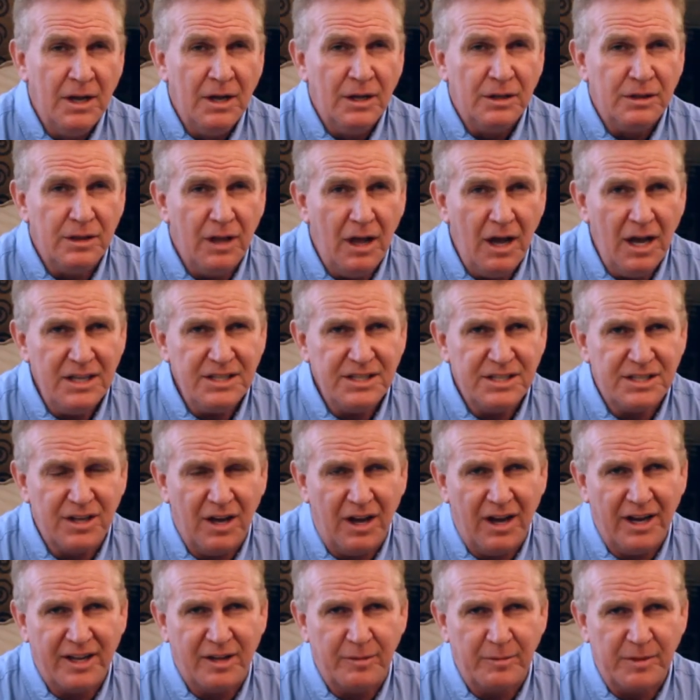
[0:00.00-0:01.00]
Lost
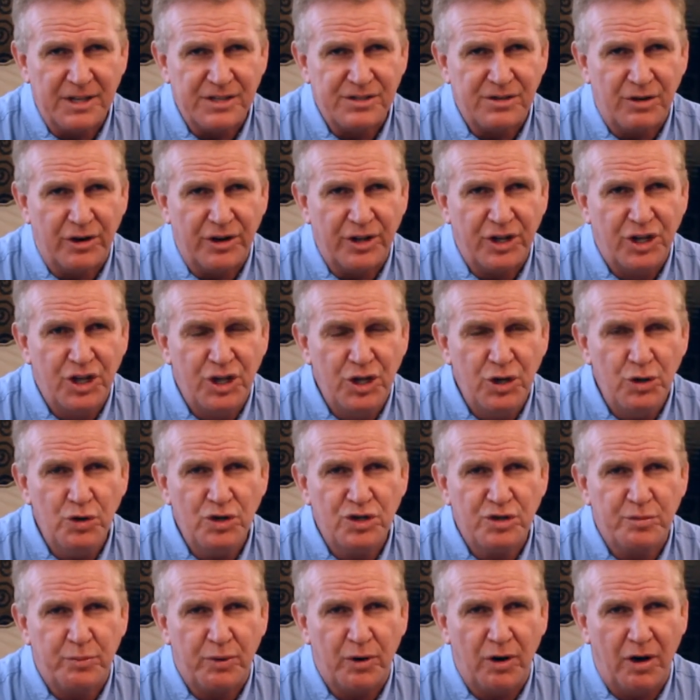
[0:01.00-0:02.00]
documents are a
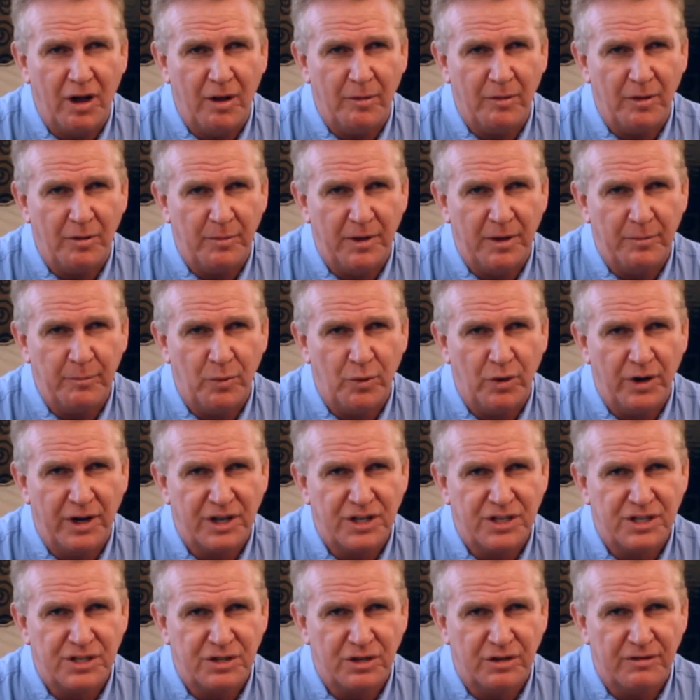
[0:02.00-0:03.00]
huge problem at
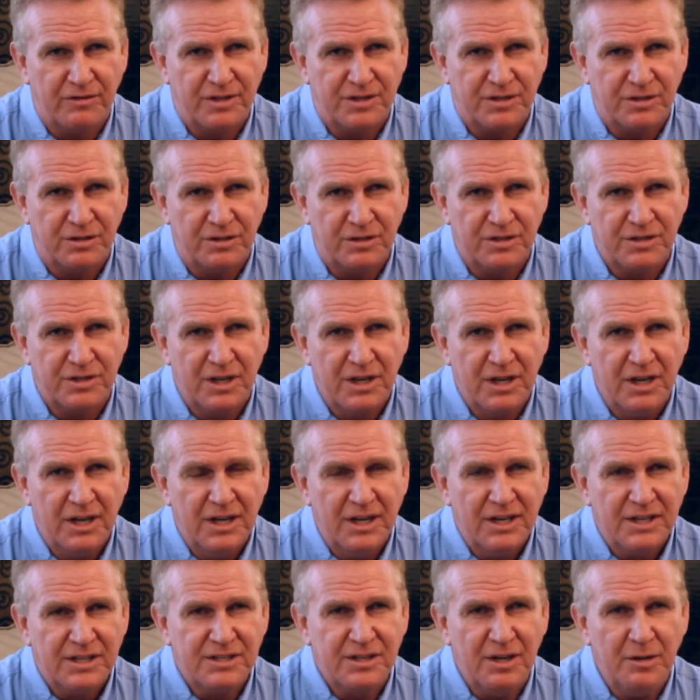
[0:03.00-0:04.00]
mortgage servicers.
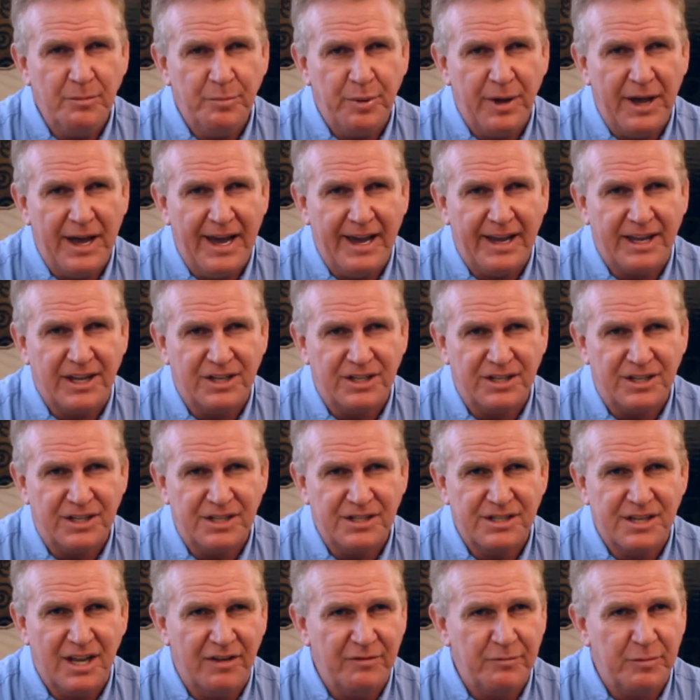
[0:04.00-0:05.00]
Some
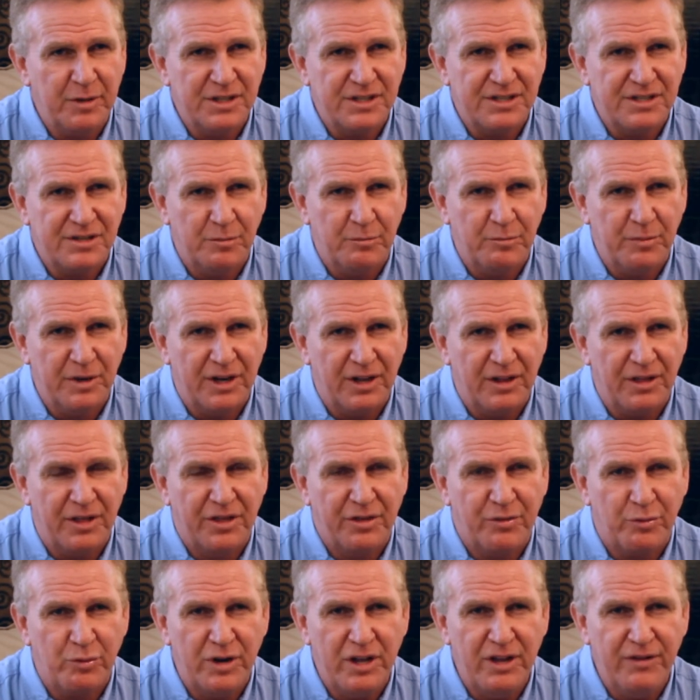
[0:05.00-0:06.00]
packages have been submitted
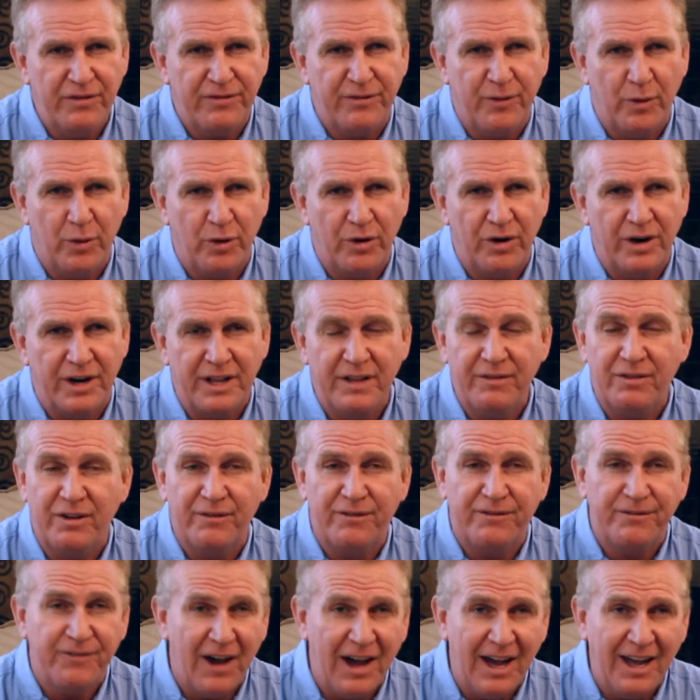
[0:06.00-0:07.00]
3, 4, and even
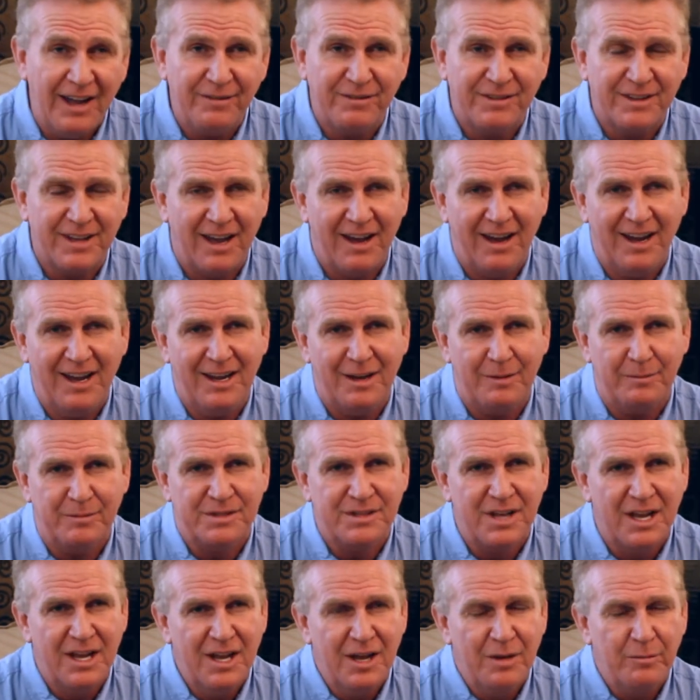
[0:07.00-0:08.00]
5
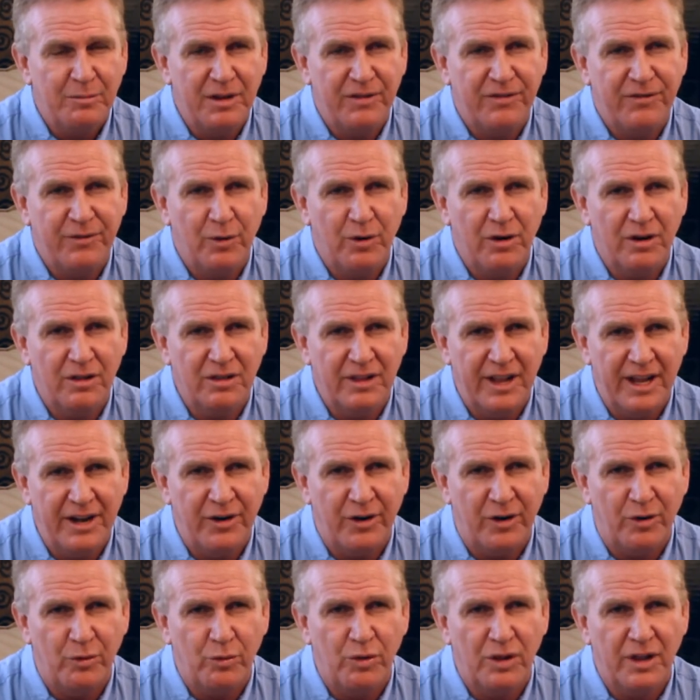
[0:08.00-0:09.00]
times before a
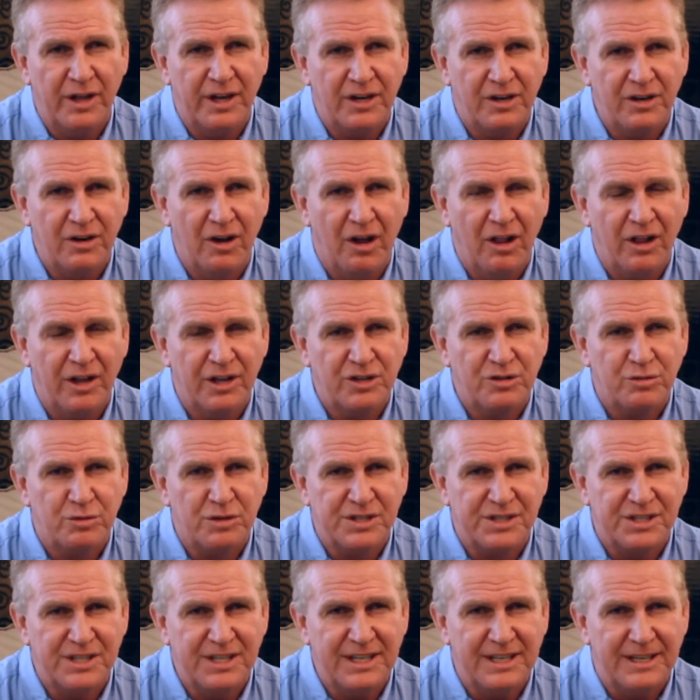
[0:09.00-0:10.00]
lender will acknowledge
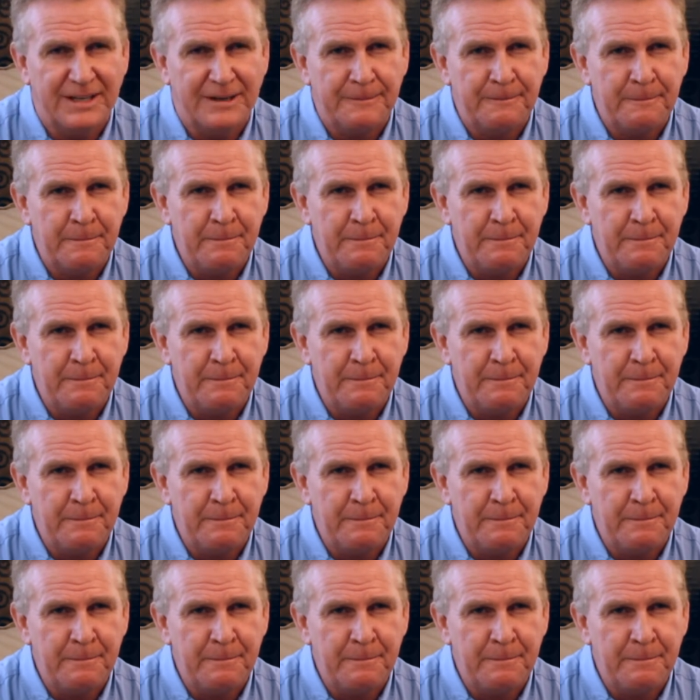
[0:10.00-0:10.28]
receipt.